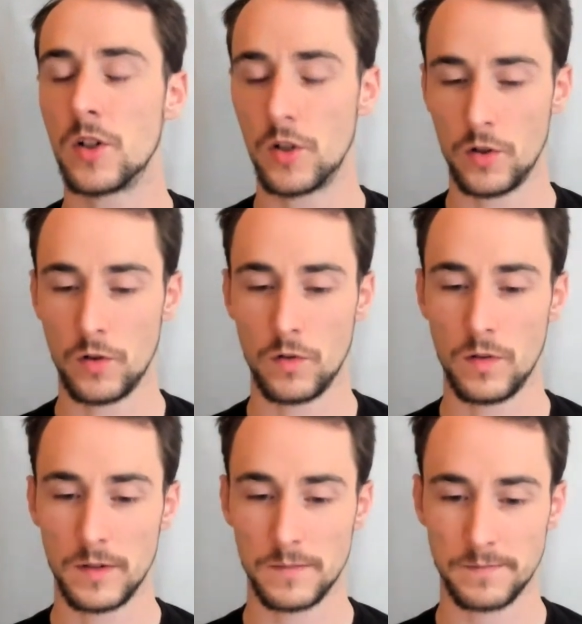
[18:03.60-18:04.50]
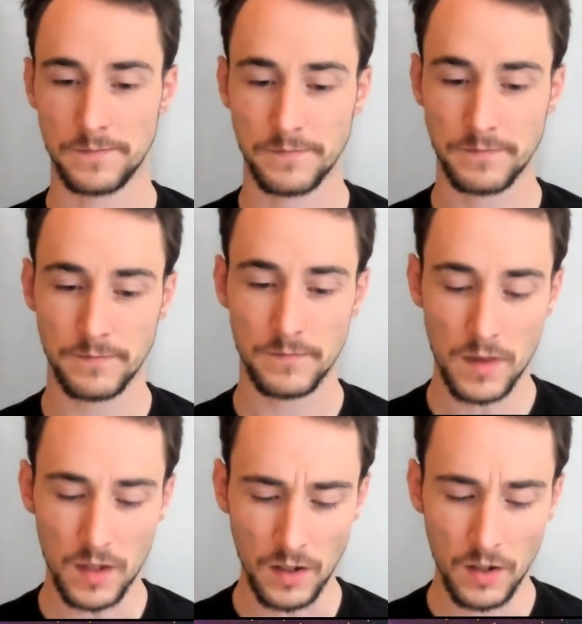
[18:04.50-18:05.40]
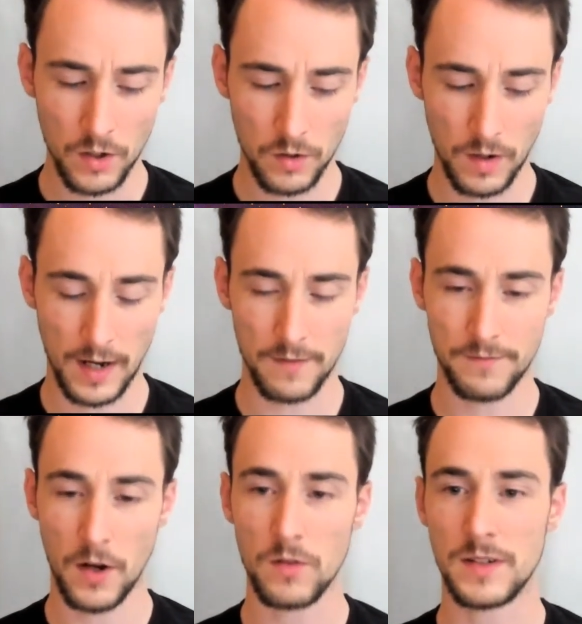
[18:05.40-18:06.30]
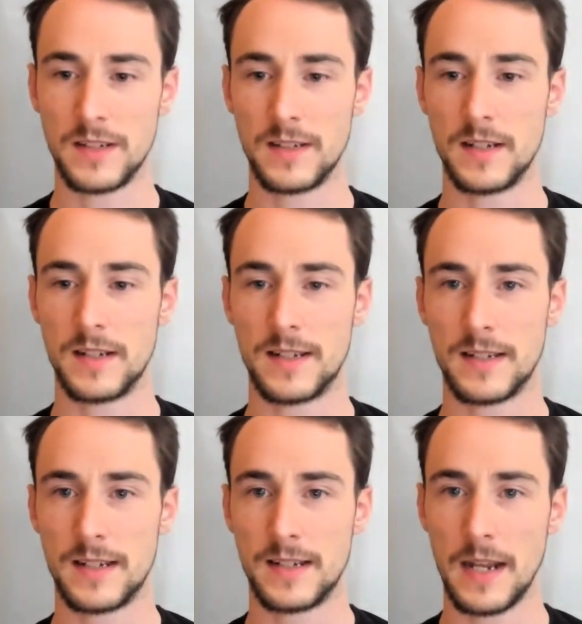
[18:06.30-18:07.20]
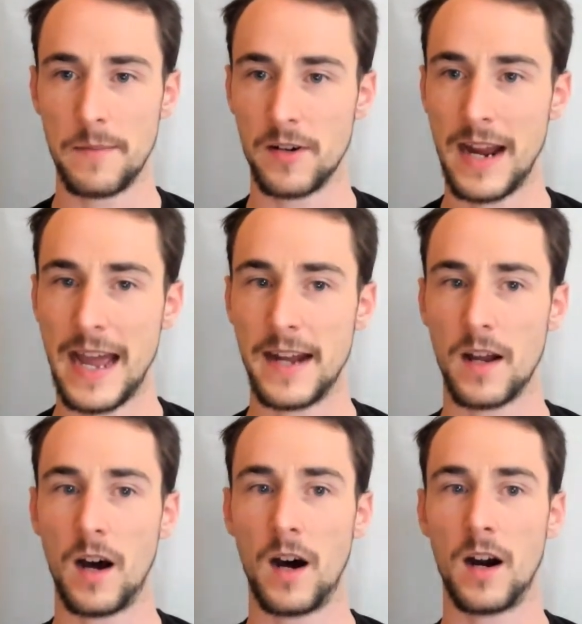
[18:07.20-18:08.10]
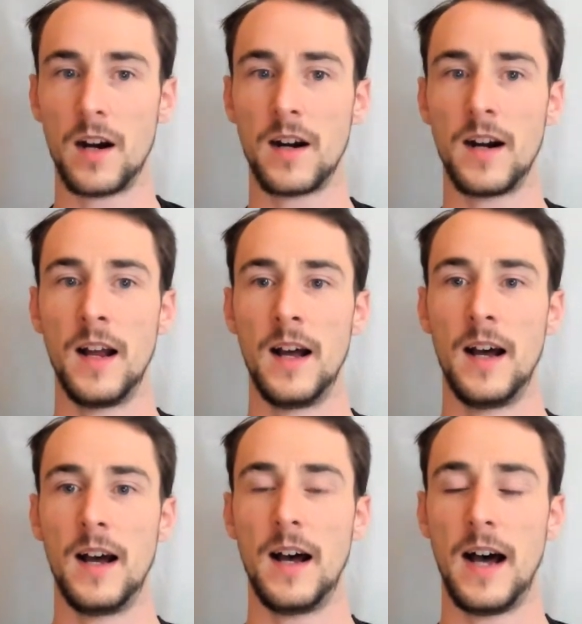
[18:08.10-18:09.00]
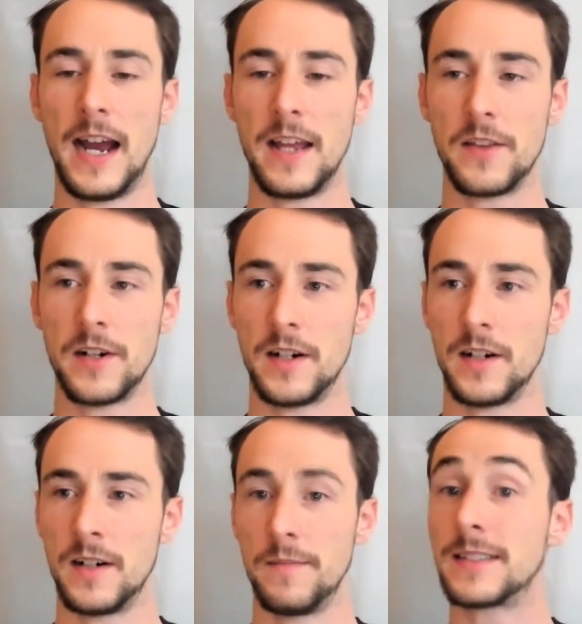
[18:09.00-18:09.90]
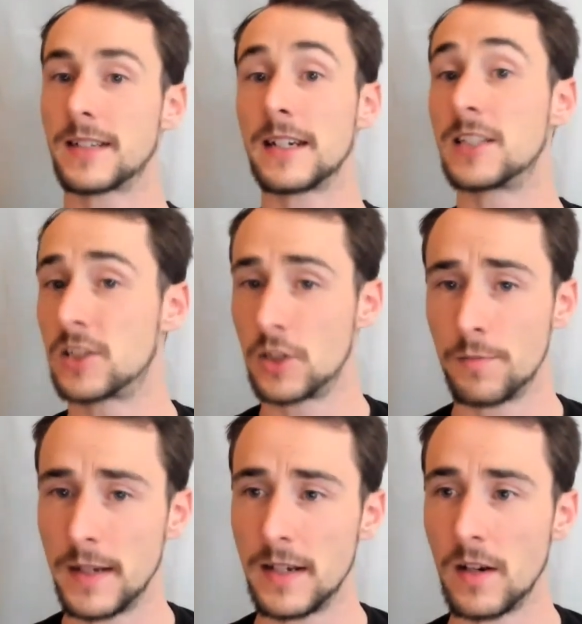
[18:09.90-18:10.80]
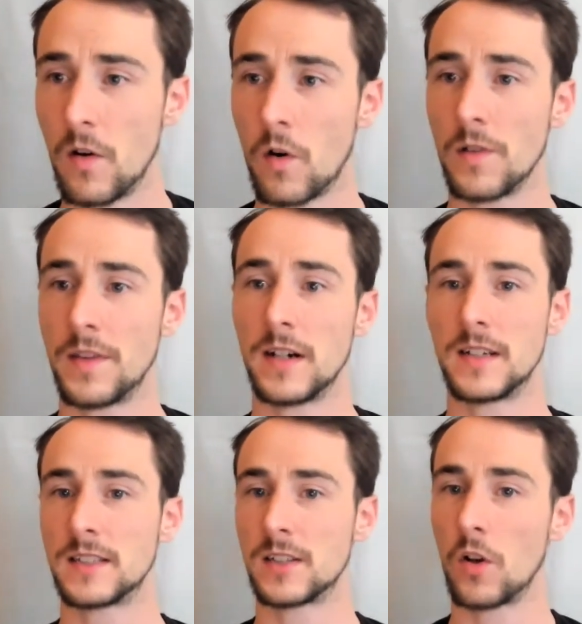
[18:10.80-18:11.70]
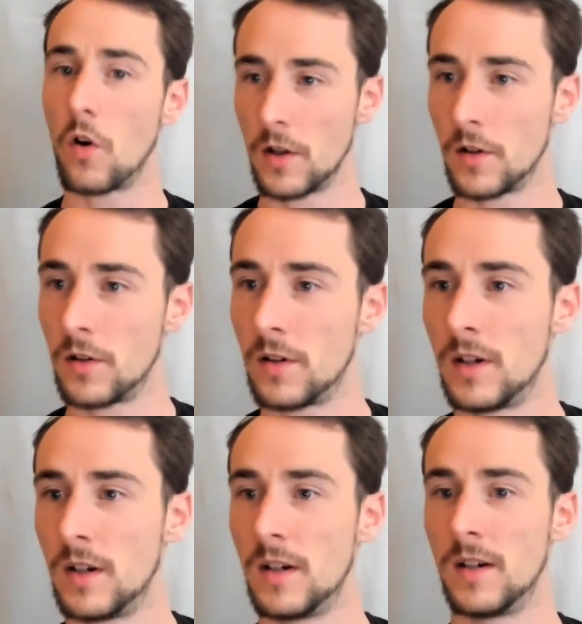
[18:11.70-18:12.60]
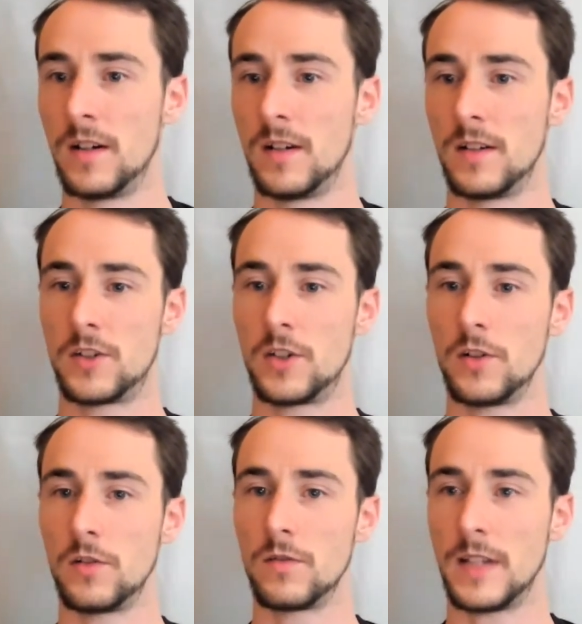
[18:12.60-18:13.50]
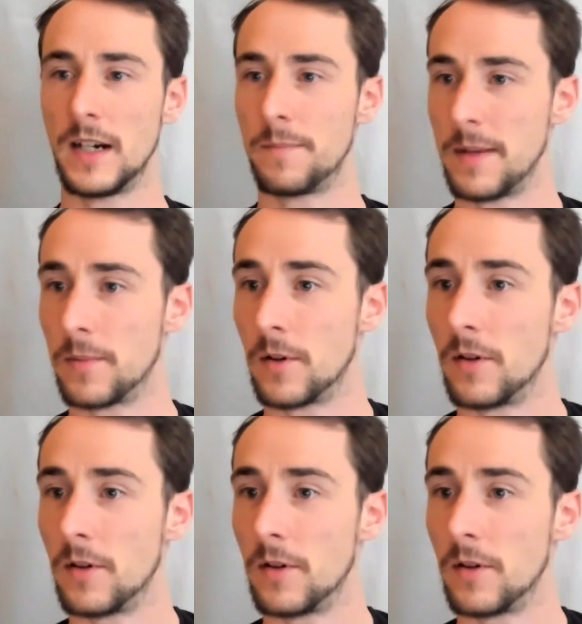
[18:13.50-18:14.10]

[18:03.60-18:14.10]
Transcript: who vote Democrat are either basically stupid or they're disloyal to their people.